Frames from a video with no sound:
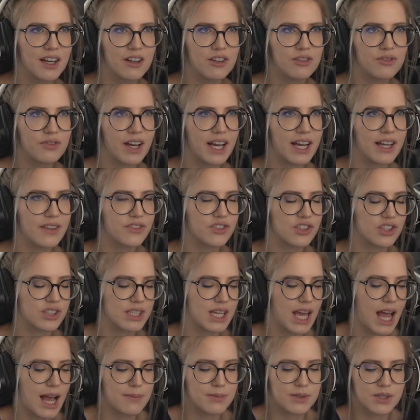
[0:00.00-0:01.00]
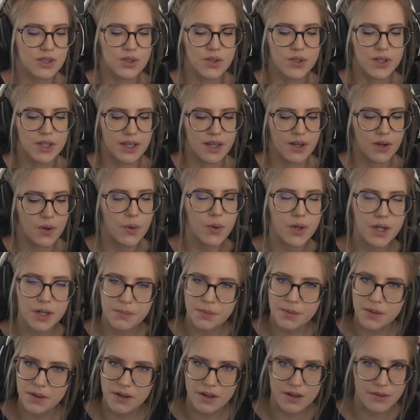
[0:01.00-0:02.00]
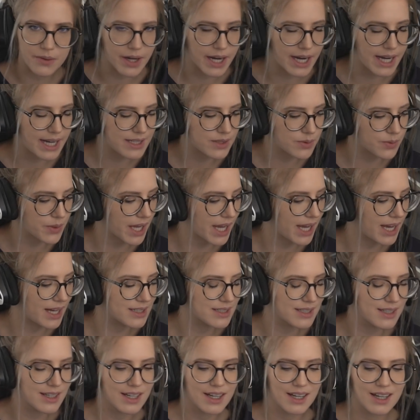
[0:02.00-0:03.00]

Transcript: felt just absolutely horrible, right? We had